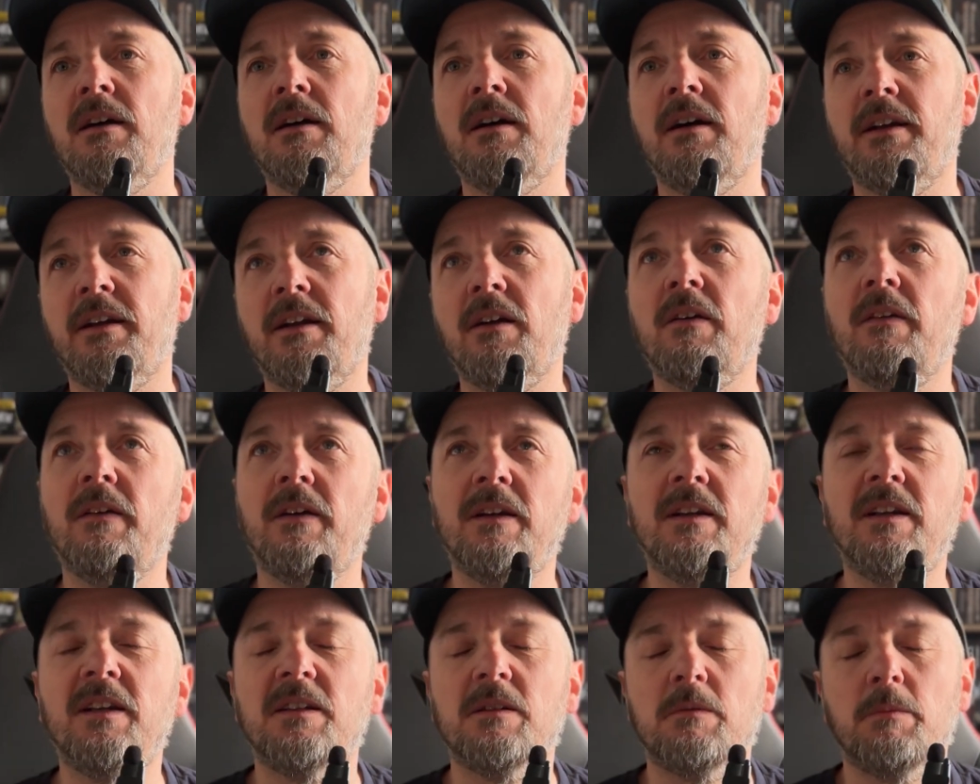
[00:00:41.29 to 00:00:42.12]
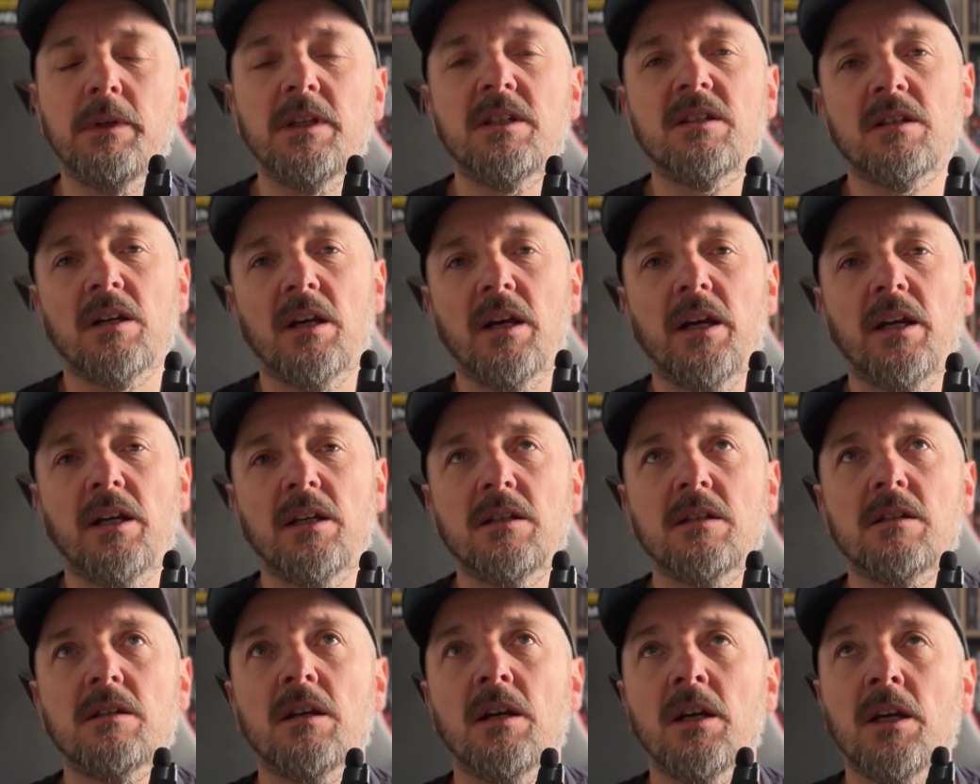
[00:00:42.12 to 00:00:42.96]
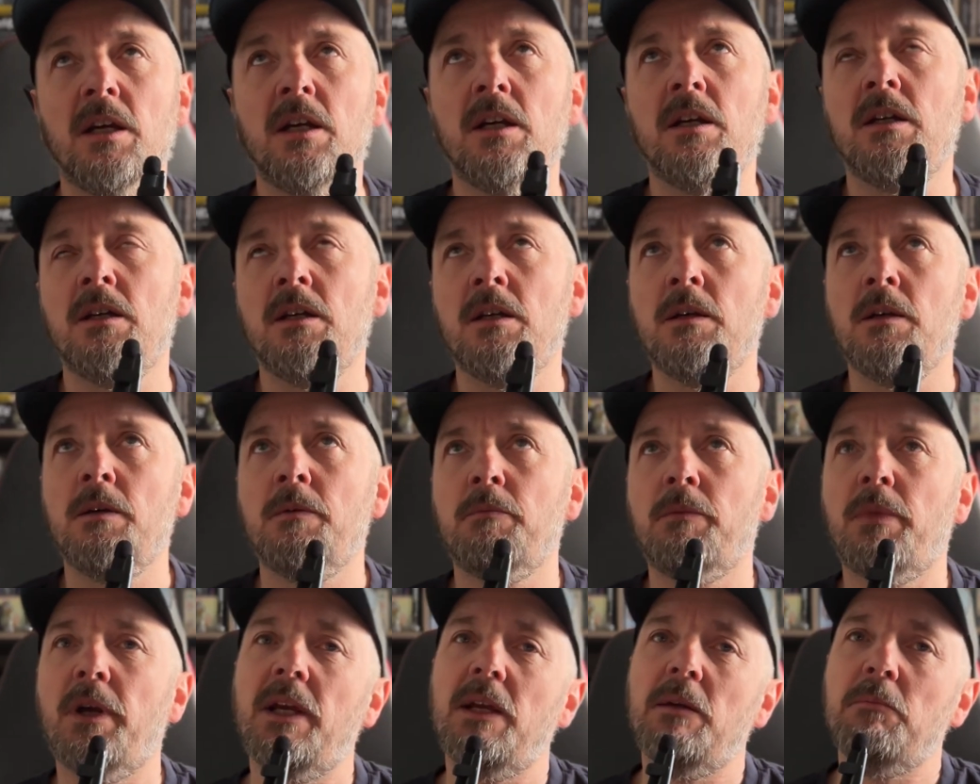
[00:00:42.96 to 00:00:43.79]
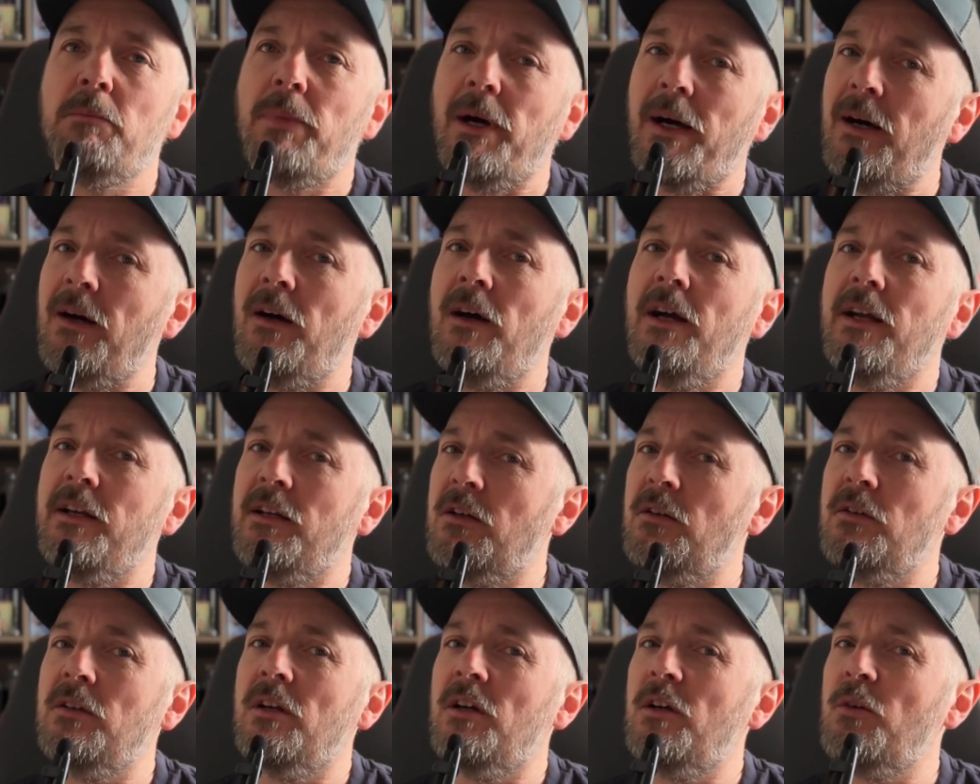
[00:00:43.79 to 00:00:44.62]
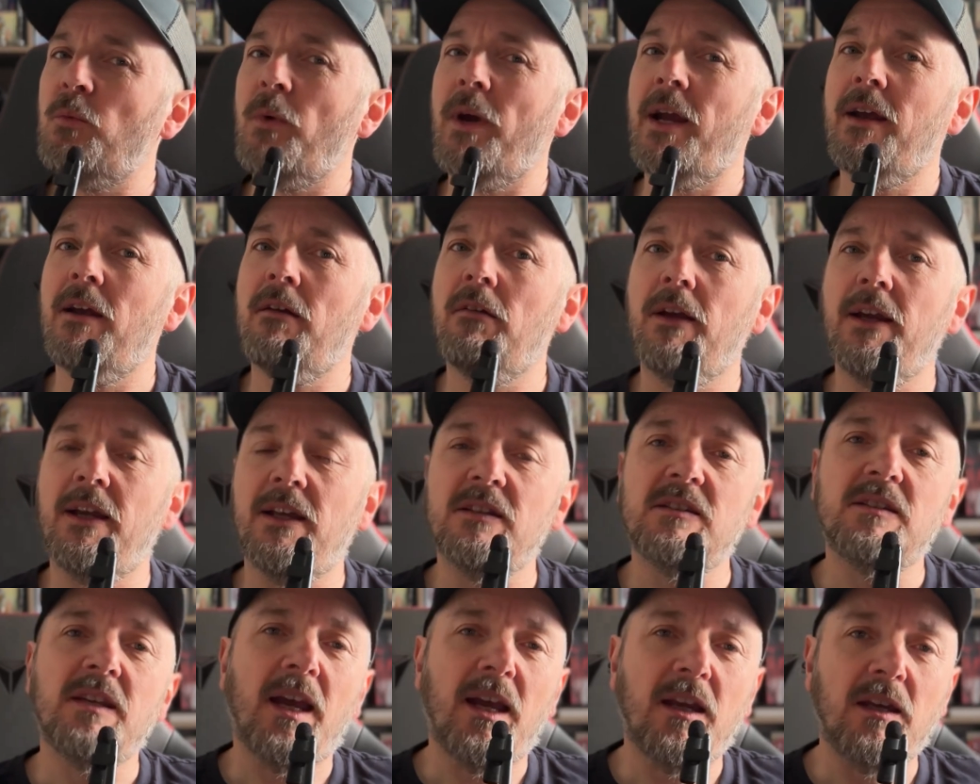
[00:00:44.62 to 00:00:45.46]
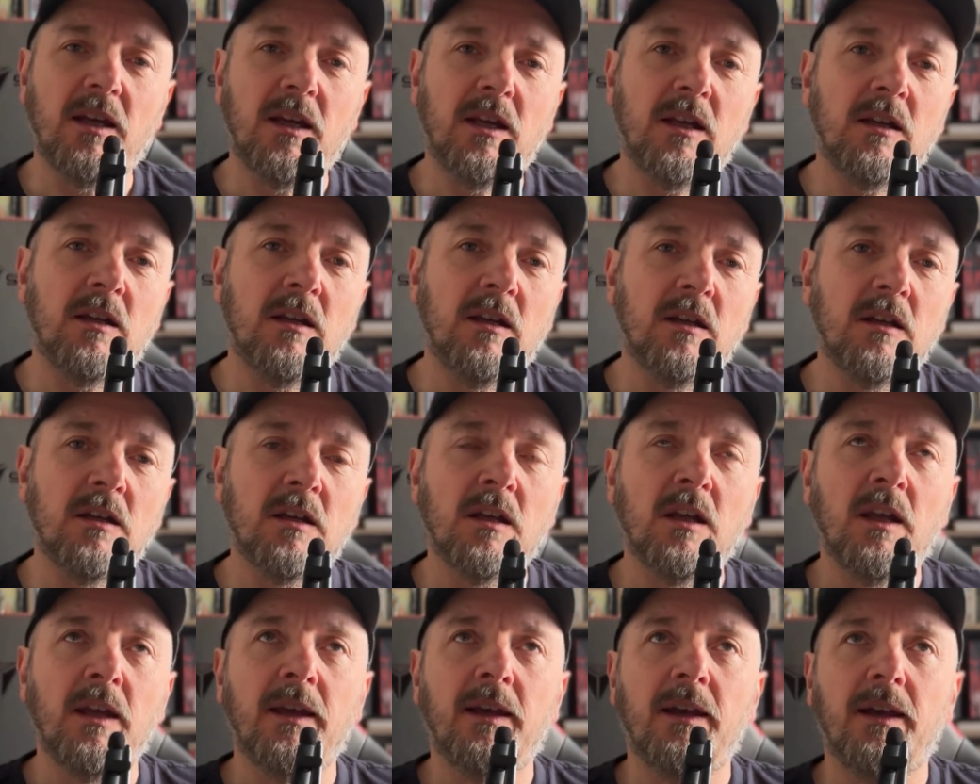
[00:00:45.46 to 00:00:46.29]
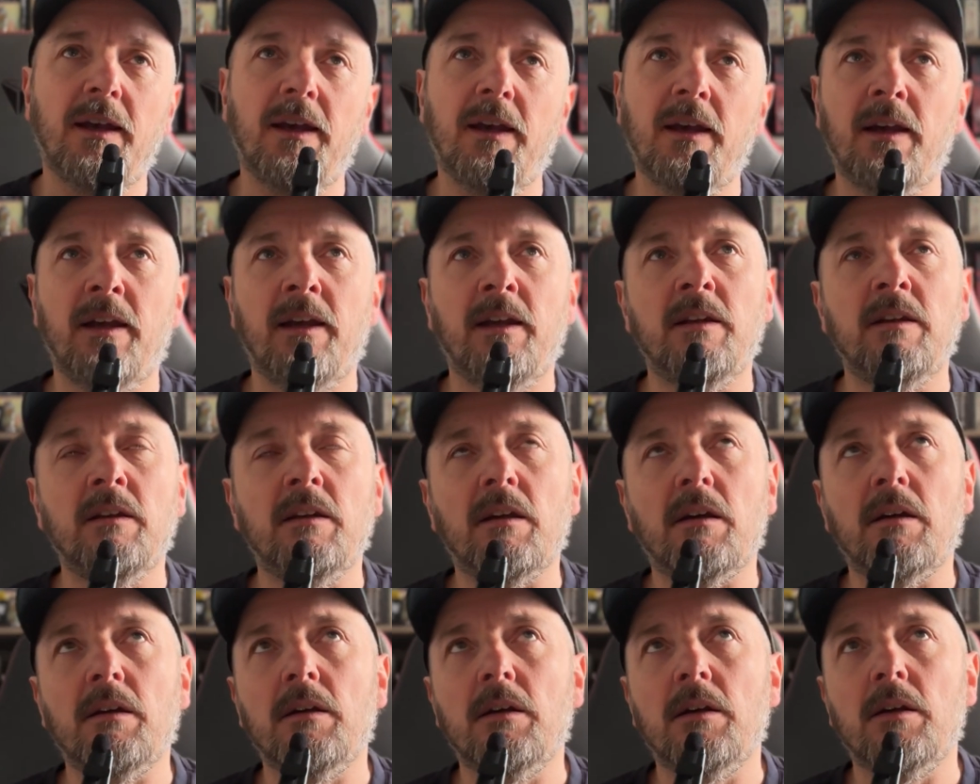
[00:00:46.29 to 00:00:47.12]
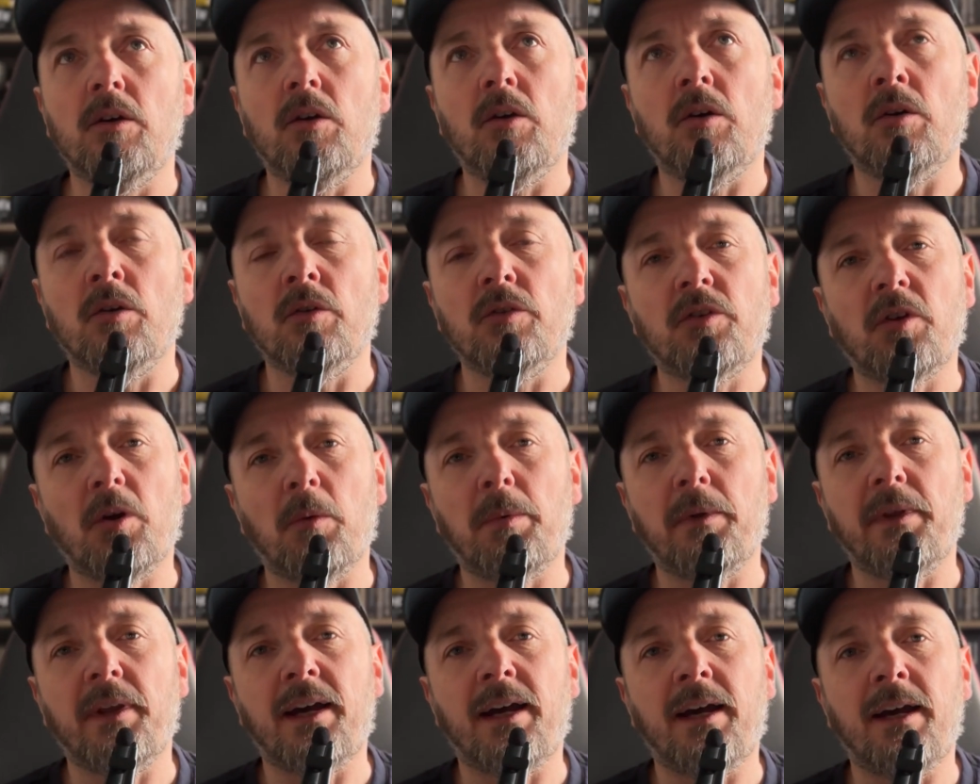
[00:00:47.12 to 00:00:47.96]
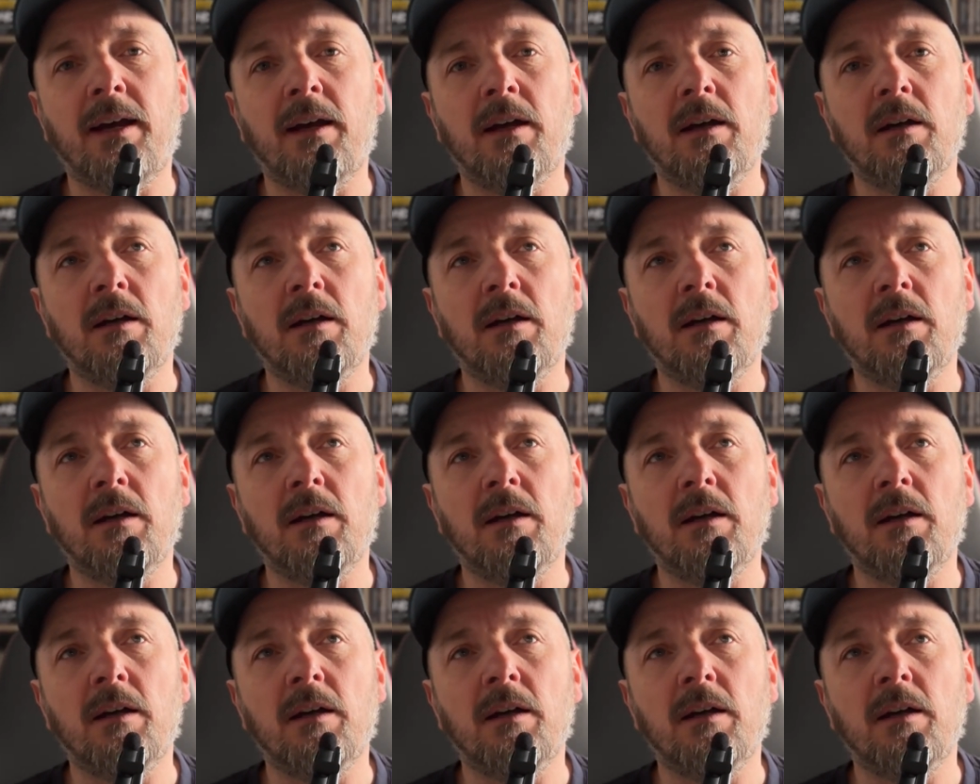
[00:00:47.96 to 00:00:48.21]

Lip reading: I know they need to be changed, but in part I don't know where it's heading, and on top of that,